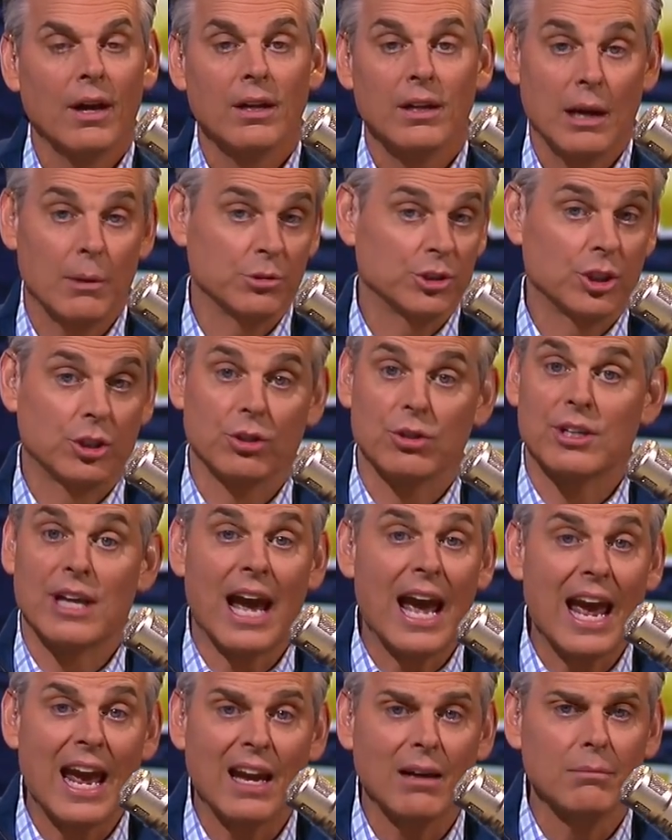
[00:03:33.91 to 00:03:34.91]
It was a good
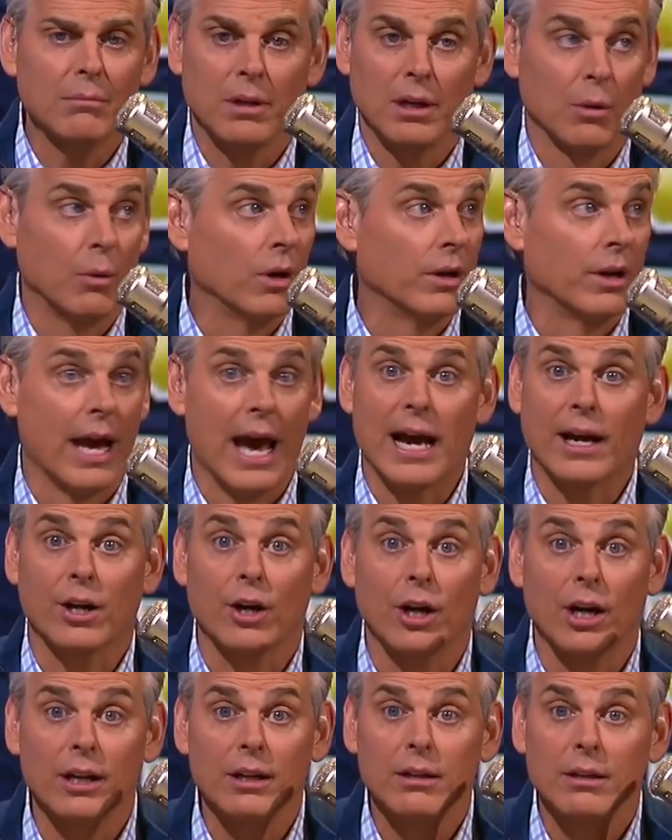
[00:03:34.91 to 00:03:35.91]
game. It wasn't that
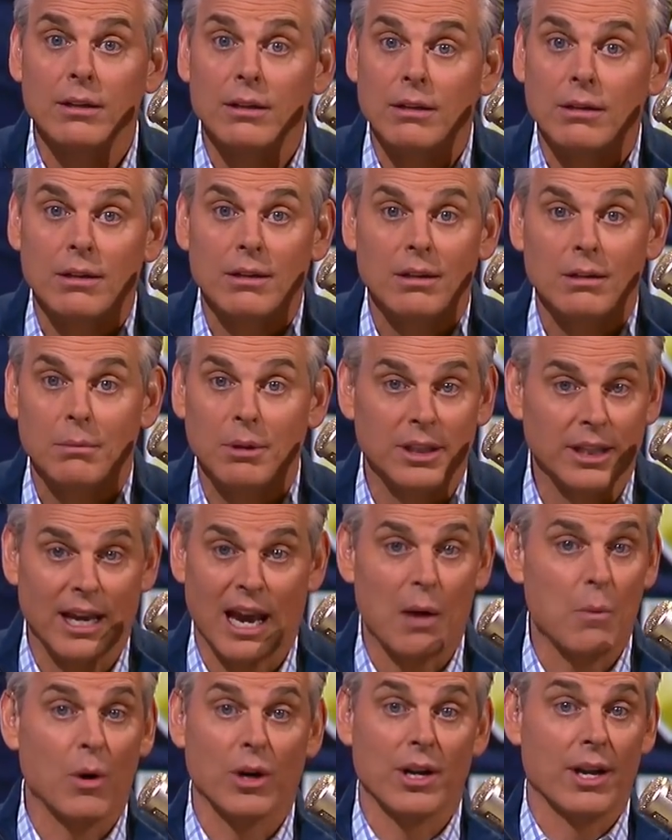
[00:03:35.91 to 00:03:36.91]
good. I mean, the
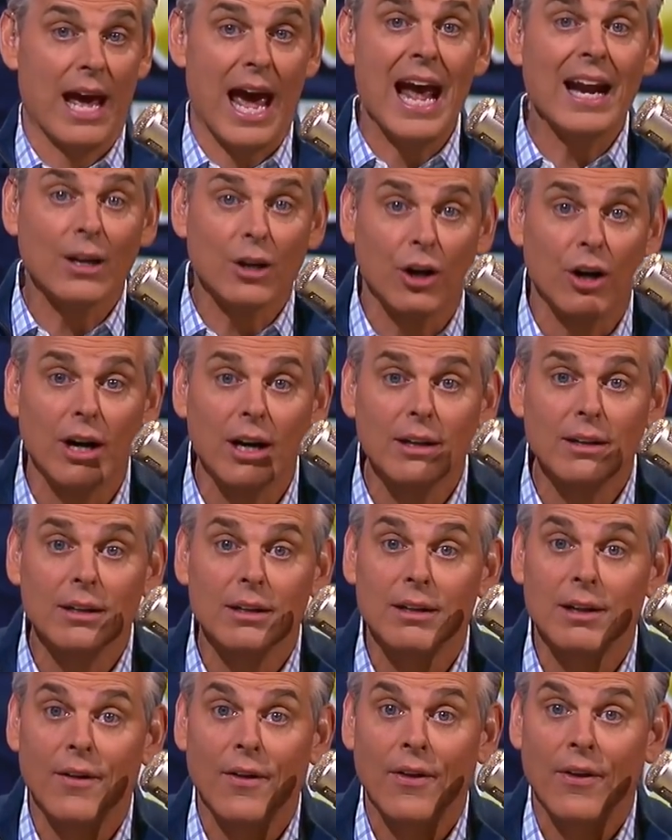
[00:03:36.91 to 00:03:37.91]
game wasn't that good.
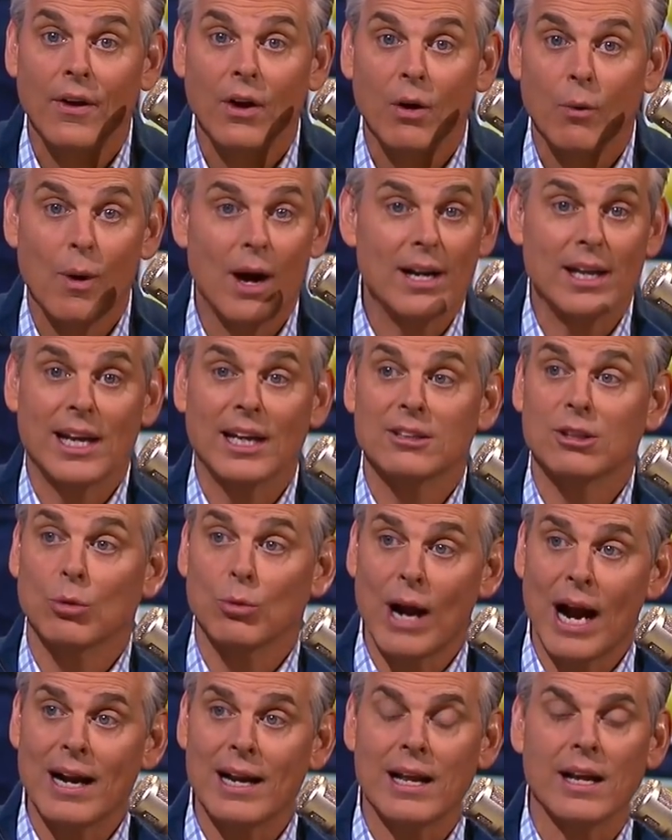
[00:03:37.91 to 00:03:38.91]
Why'd it get the
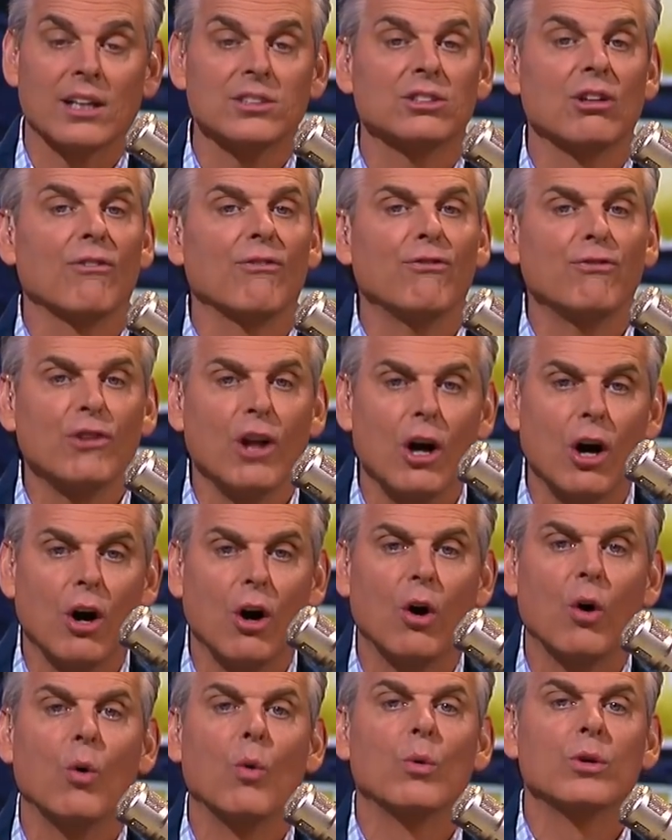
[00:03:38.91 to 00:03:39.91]
rating? Because the
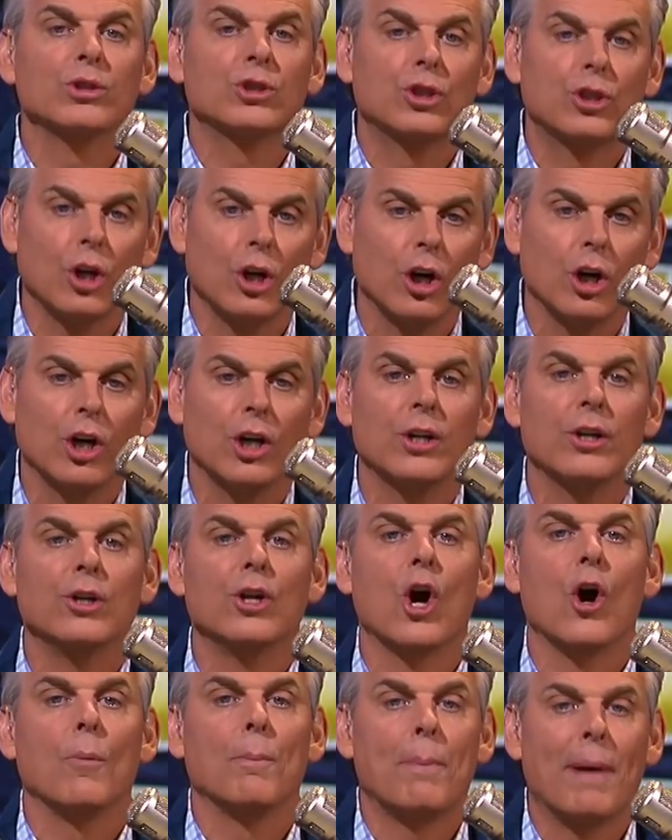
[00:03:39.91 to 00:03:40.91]
flow was good.
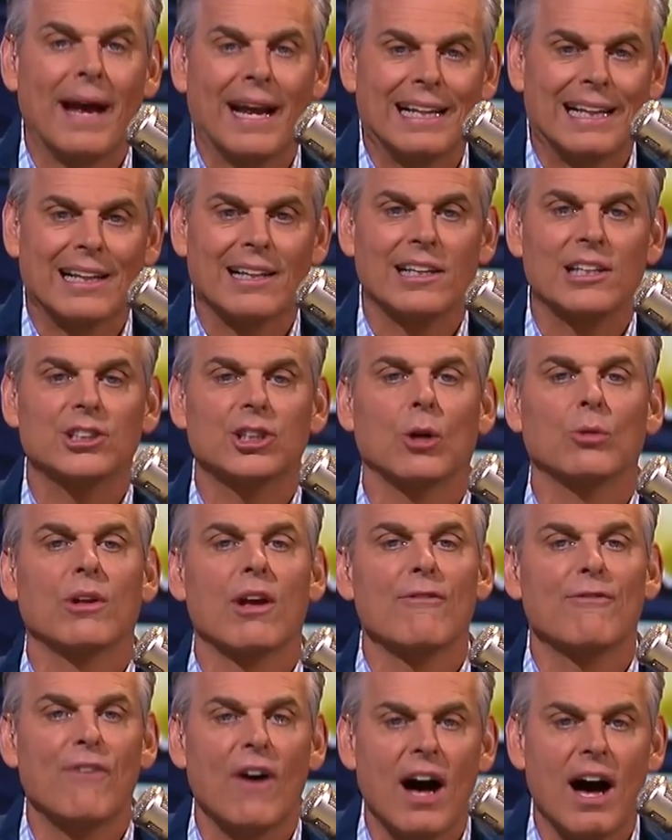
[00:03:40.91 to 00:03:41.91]
No penalties,
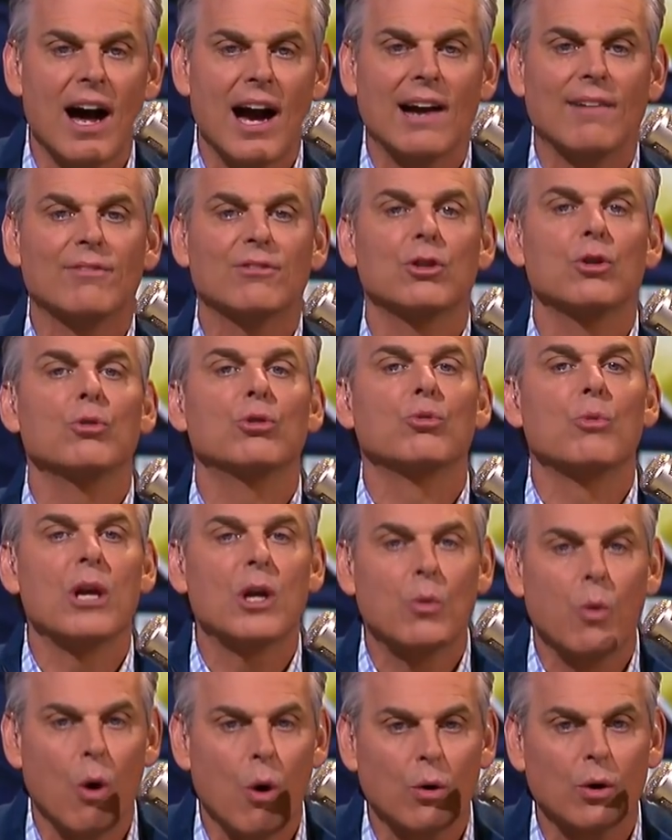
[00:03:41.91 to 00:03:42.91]
only five through three
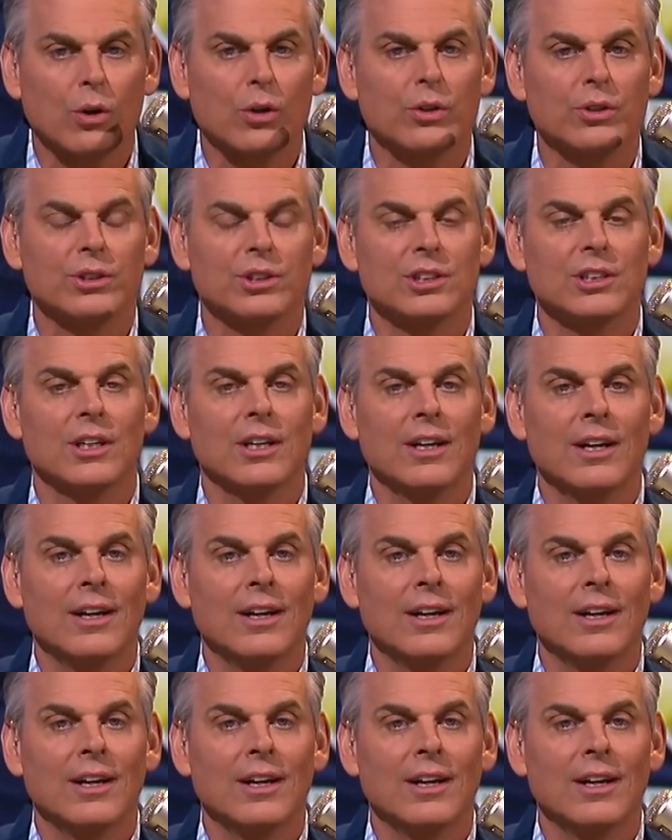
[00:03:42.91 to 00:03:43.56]
quarters.